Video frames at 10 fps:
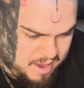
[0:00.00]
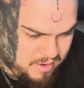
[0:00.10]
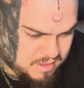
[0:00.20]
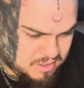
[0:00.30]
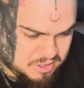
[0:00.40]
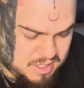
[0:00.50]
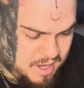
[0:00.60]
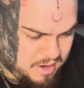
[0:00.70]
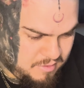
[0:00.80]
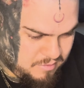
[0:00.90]
I just
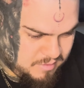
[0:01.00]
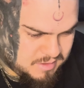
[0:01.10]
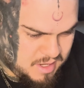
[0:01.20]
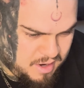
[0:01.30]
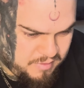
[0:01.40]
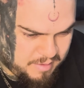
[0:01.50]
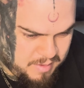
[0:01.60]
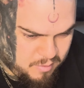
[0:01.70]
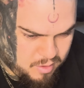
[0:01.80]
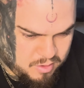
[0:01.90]
it's kind of like my
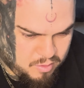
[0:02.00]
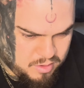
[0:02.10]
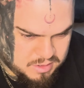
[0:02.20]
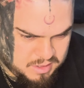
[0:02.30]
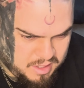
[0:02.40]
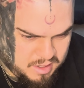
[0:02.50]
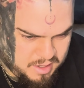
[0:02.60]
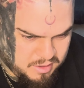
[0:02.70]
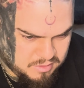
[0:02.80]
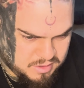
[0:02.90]
workhorse thing. I
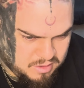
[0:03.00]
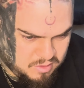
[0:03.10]
use it a